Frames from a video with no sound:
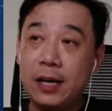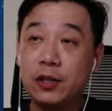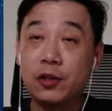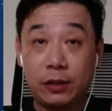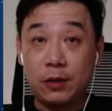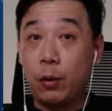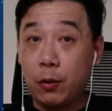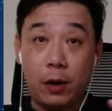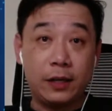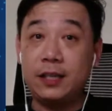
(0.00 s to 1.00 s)
So this is a
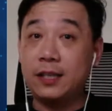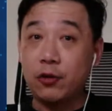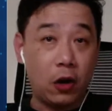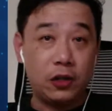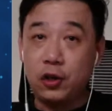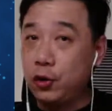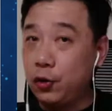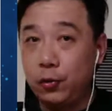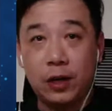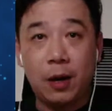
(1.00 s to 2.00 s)
one-on-one. This is not
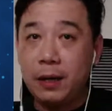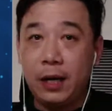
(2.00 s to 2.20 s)
you coming